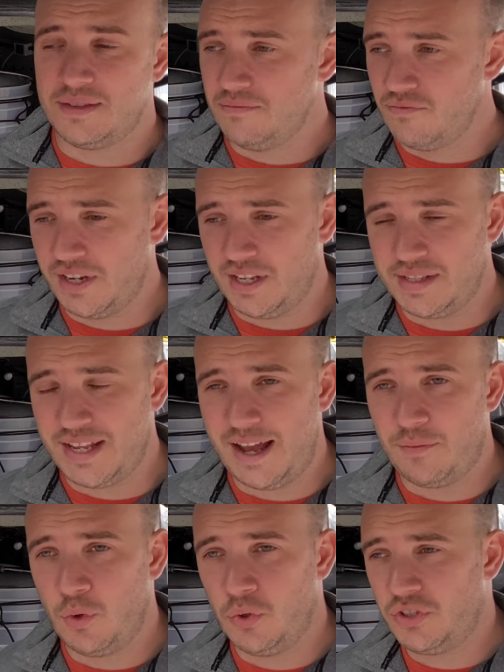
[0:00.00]
regular tap
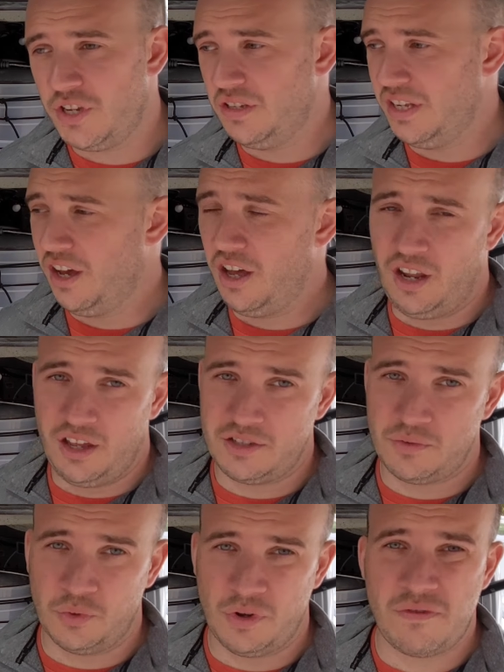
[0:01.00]
water, your
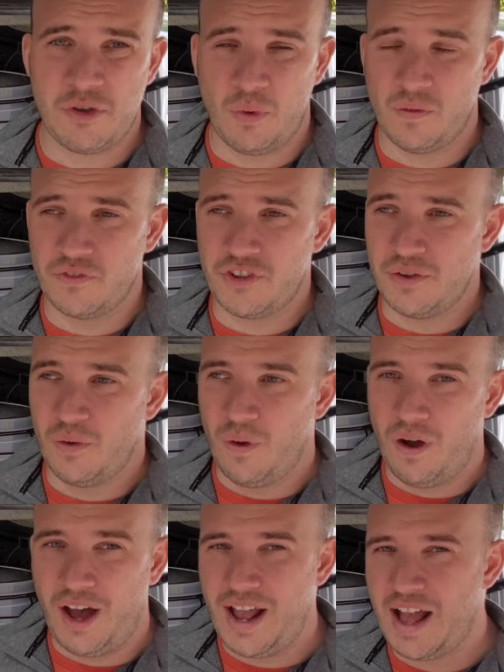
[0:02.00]
deionised water if you want to.
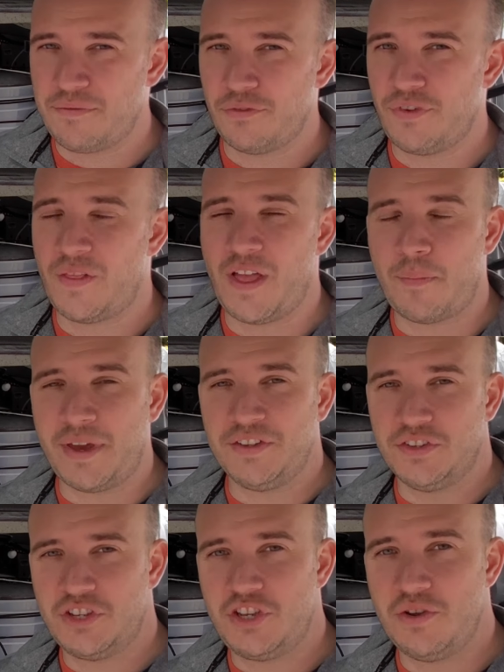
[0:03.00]
I haven't found that
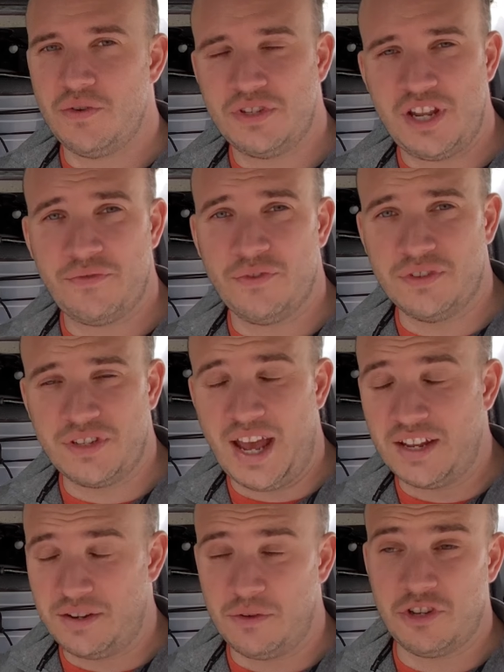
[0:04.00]
makes a huge difference
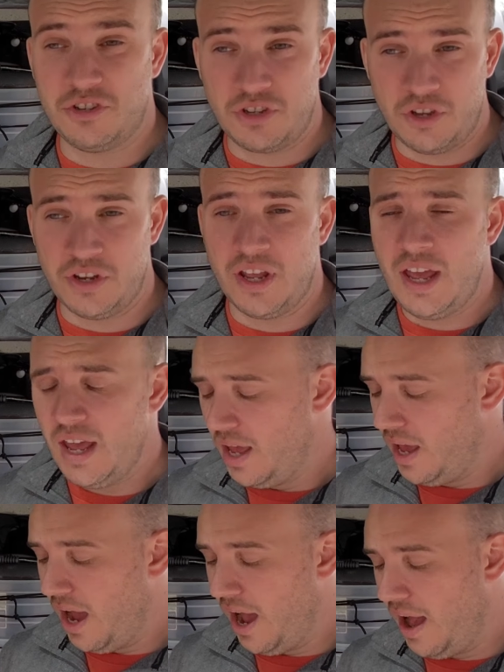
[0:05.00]
actually, which is good.
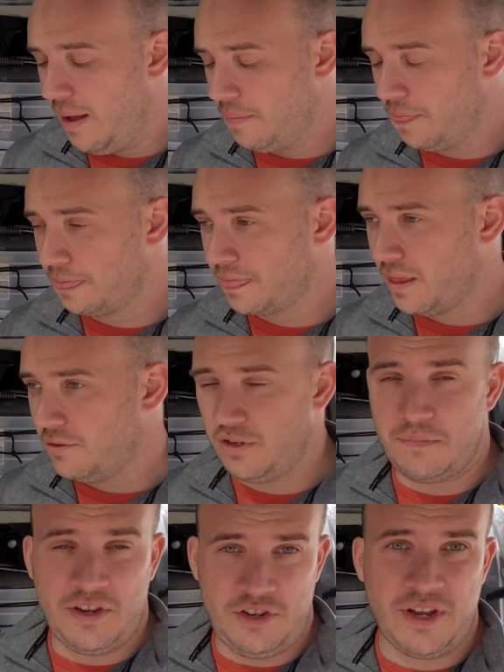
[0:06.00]
So it
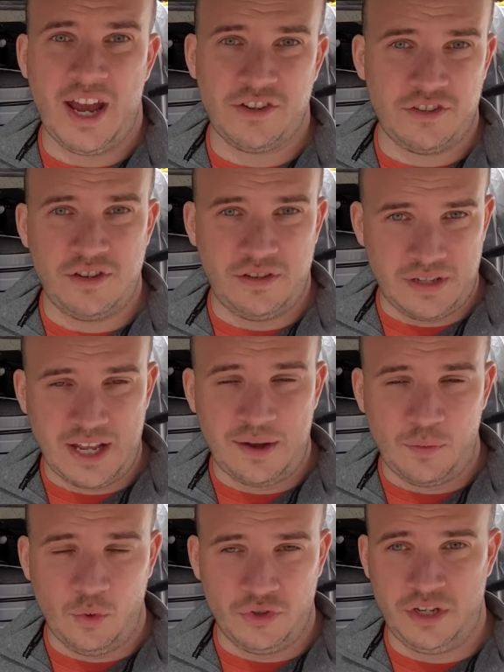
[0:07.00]
means you can just use your tap
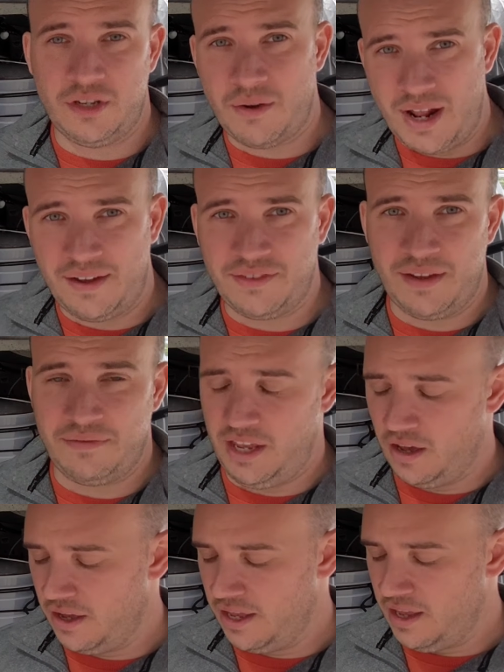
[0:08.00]
water, you don't have to have
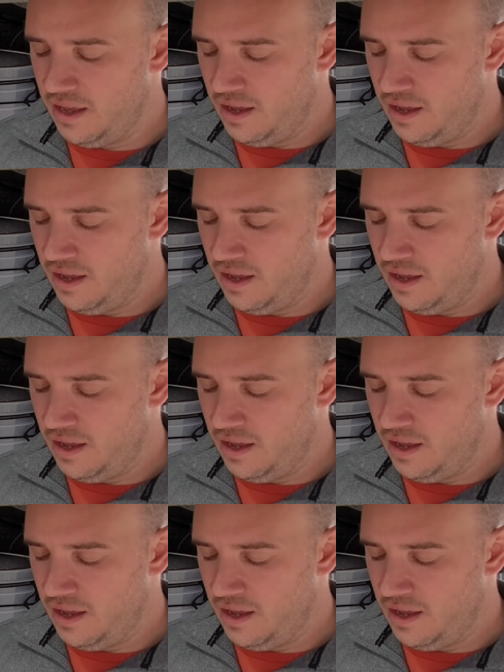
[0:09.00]
DI.